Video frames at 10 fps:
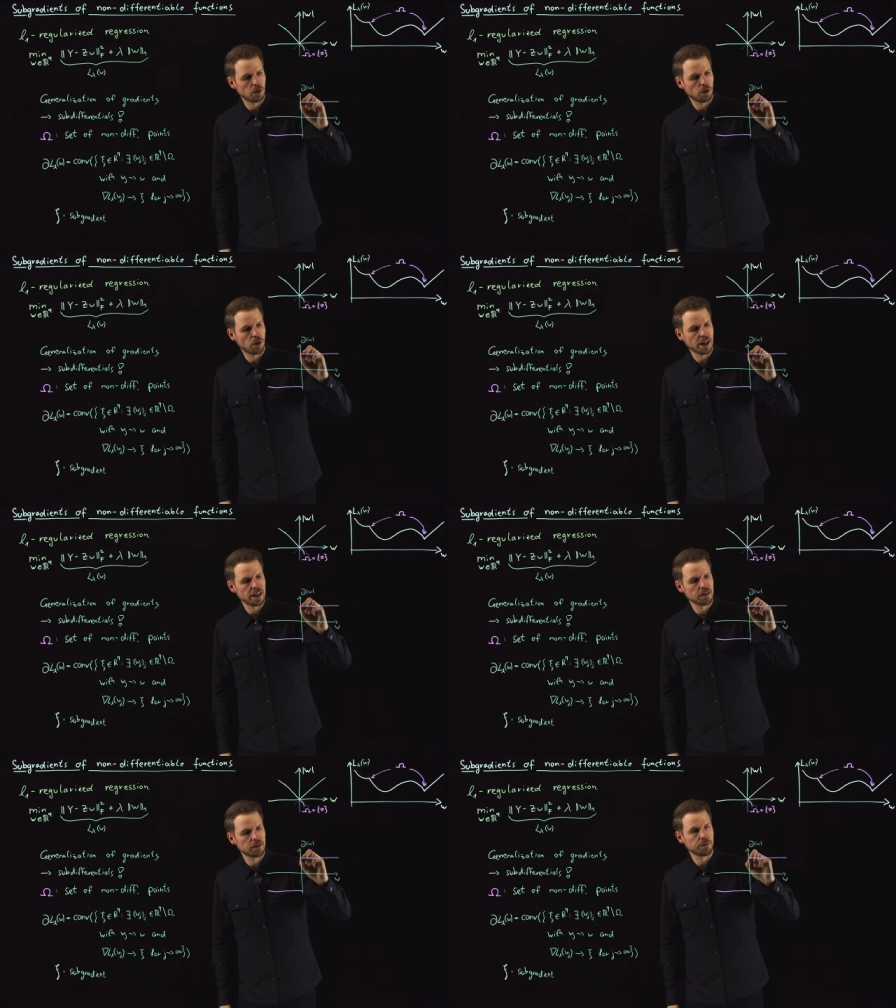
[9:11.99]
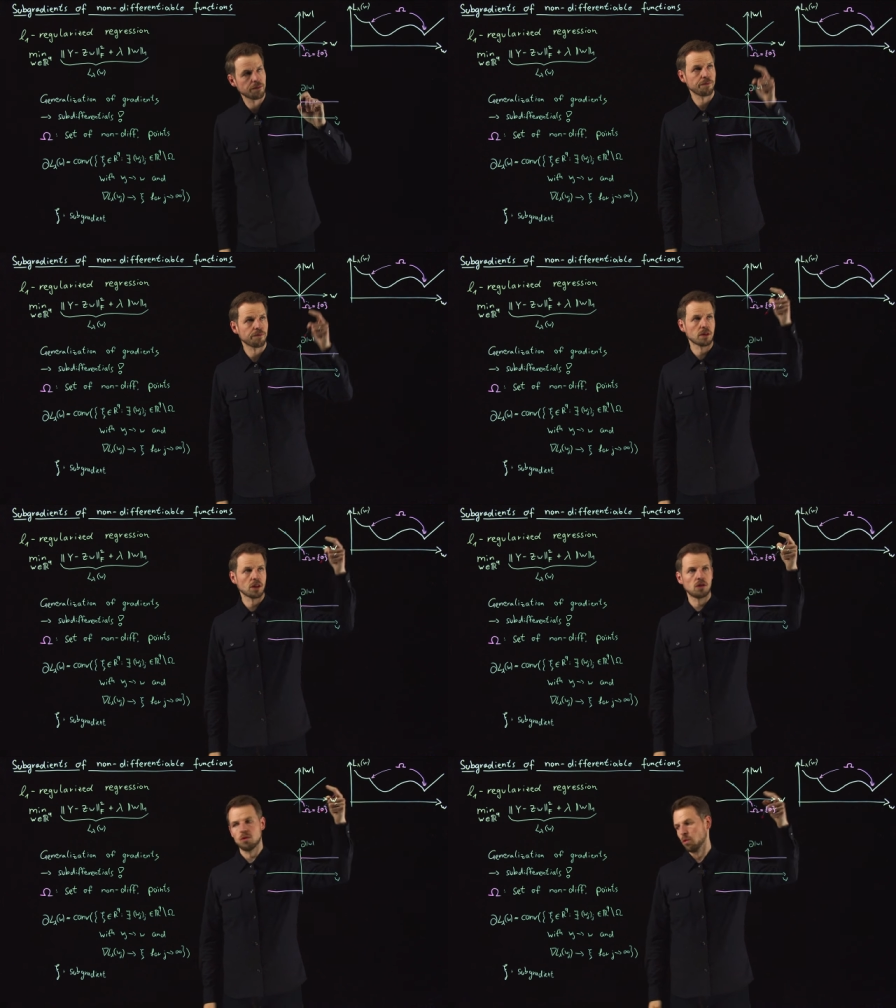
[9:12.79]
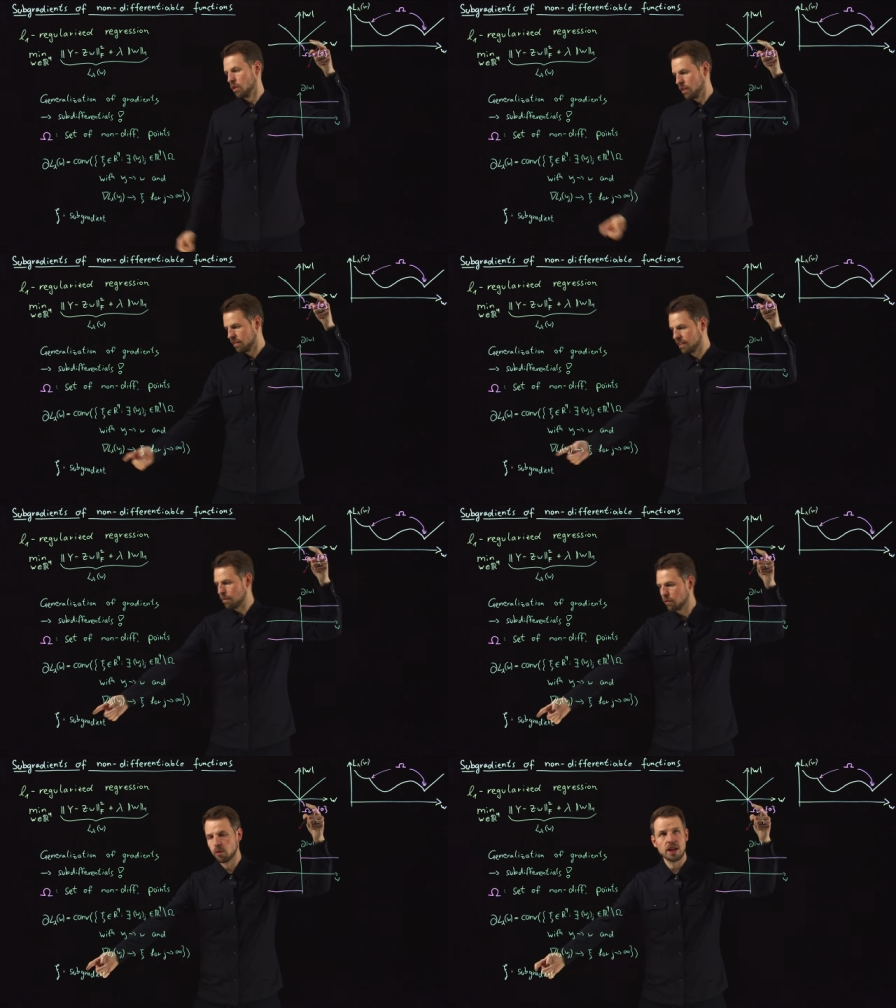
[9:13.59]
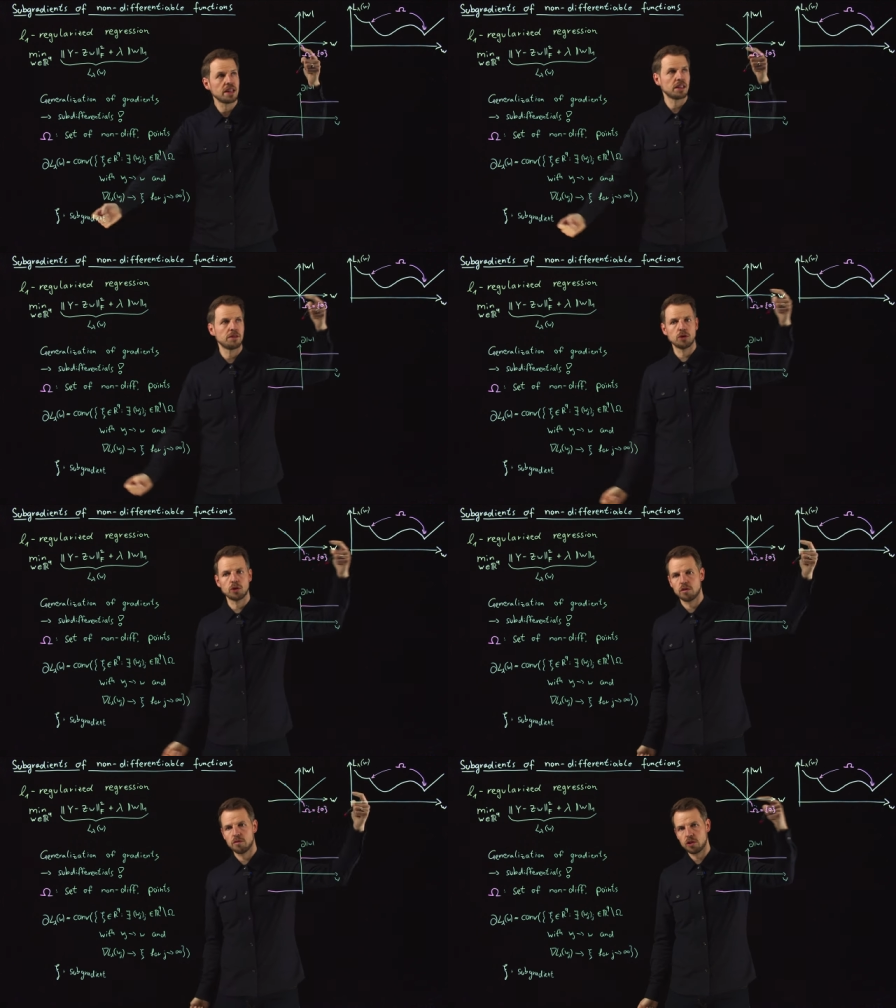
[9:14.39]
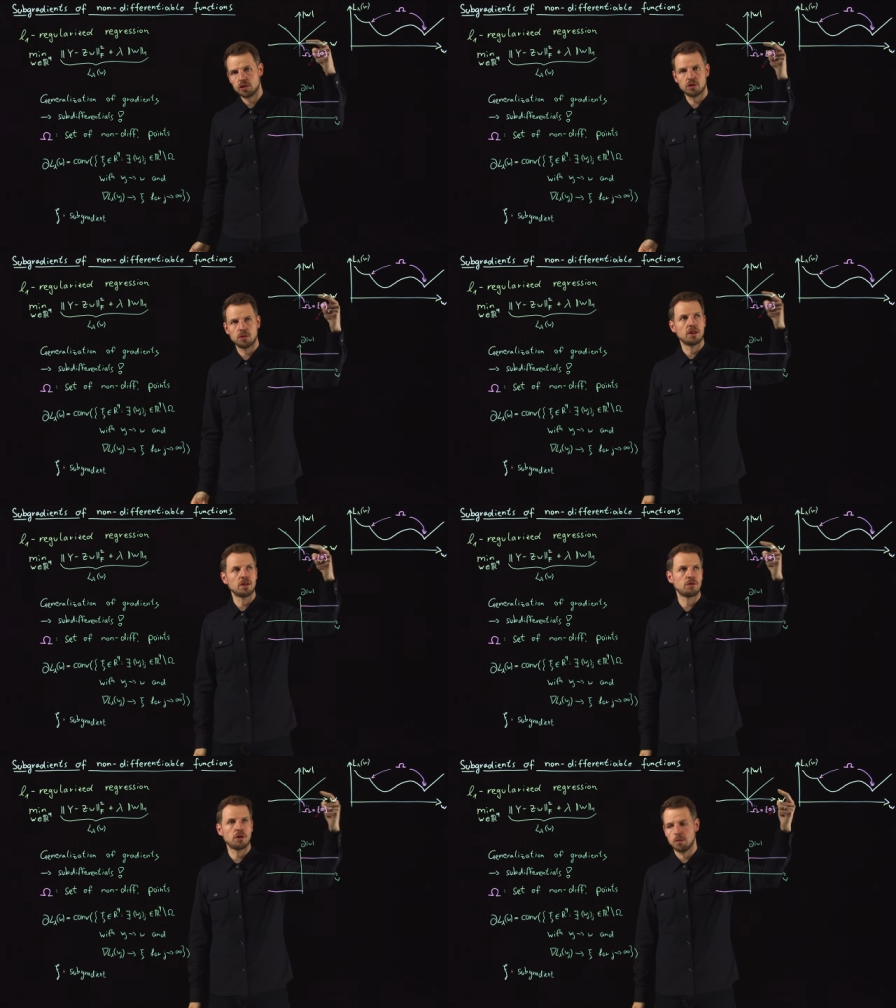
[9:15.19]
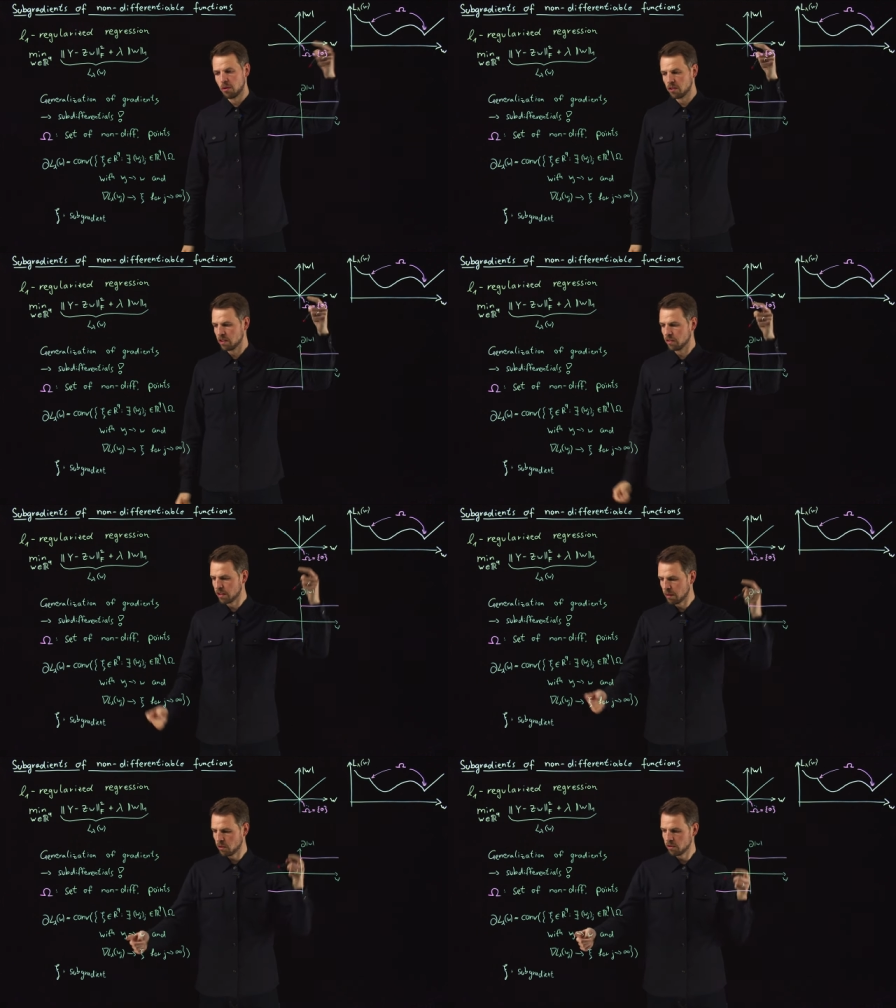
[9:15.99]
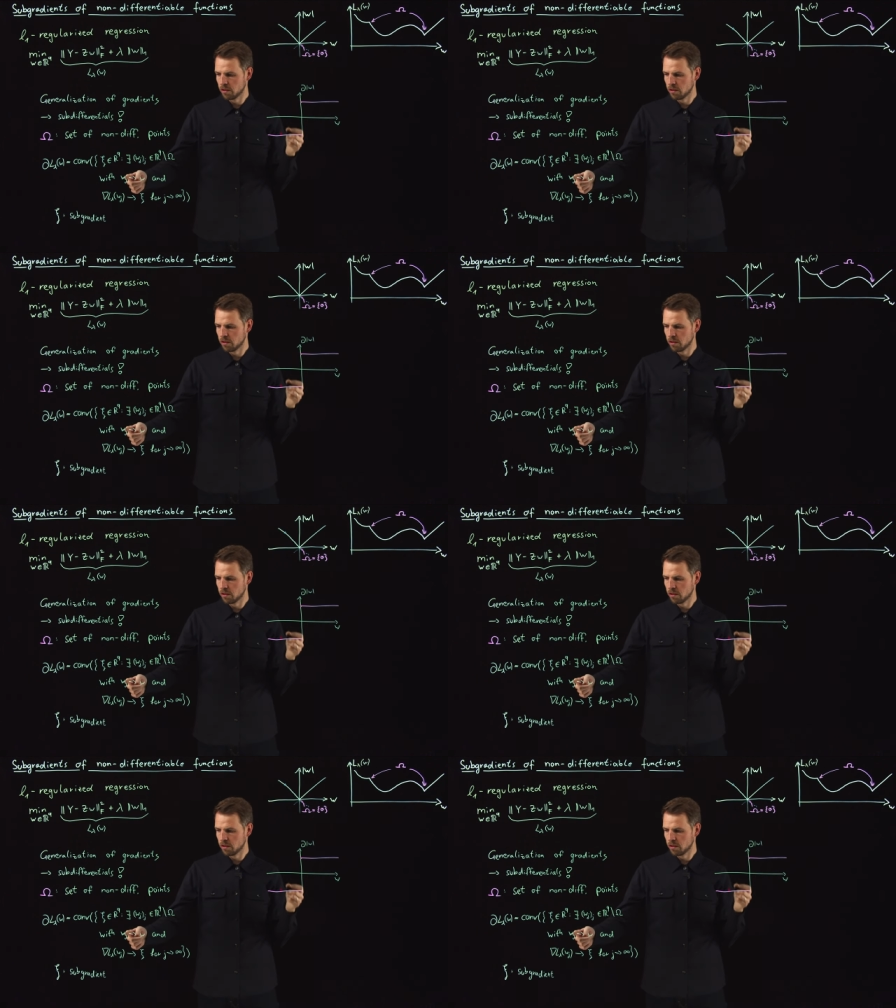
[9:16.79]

right, so the subgradient if you converge to this from the positive numbers,